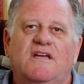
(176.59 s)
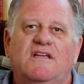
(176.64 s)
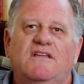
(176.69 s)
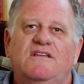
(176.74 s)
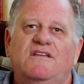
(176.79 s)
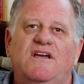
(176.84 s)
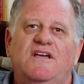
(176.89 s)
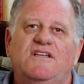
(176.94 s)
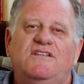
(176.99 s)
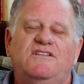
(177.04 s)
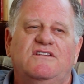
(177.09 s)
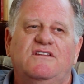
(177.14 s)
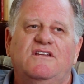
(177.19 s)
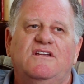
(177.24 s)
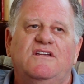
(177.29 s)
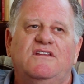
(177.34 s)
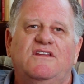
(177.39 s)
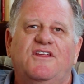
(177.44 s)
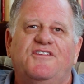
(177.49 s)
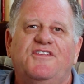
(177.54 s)

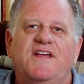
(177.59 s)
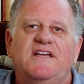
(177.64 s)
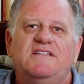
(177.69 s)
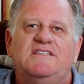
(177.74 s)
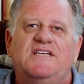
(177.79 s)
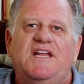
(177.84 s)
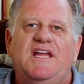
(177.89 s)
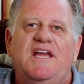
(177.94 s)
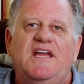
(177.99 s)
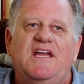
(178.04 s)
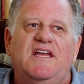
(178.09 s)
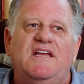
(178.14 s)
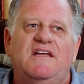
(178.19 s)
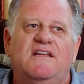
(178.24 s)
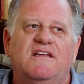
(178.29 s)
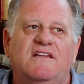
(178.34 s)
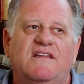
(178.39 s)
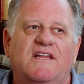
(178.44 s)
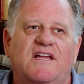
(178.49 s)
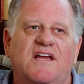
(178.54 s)
the things that
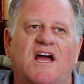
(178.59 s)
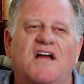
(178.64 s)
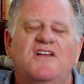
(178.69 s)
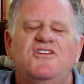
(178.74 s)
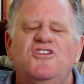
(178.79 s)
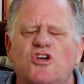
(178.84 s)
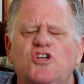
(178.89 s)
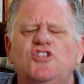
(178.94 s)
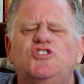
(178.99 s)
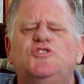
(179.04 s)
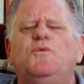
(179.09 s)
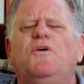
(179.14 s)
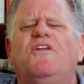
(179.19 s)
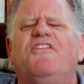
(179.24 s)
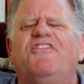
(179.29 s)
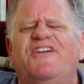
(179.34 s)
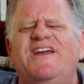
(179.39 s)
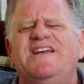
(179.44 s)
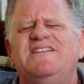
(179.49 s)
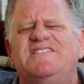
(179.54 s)
the unusual
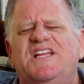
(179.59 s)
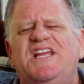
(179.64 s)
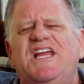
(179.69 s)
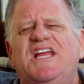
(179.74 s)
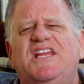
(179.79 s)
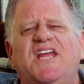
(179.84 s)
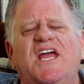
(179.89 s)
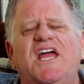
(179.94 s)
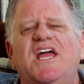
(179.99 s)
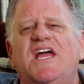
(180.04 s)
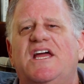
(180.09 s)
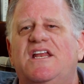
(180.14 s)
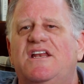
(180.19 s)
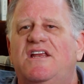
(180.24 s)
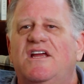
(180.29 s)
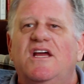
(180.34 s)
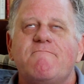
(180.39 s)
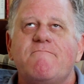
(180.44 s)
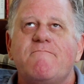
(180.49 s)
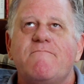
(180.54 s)
things that he
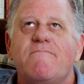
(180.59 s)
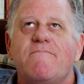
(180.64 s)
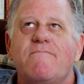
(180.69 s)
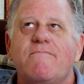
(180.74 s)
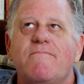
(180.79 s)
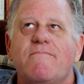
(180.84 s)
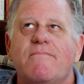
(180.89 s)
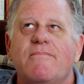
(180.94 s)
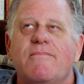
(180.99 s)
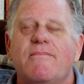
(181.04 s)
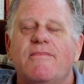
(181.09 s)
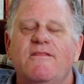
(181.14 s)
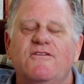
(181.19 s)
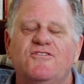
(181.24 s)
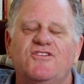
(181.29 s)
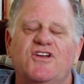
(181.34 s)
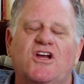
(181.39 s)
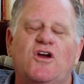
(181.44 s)
did. There's a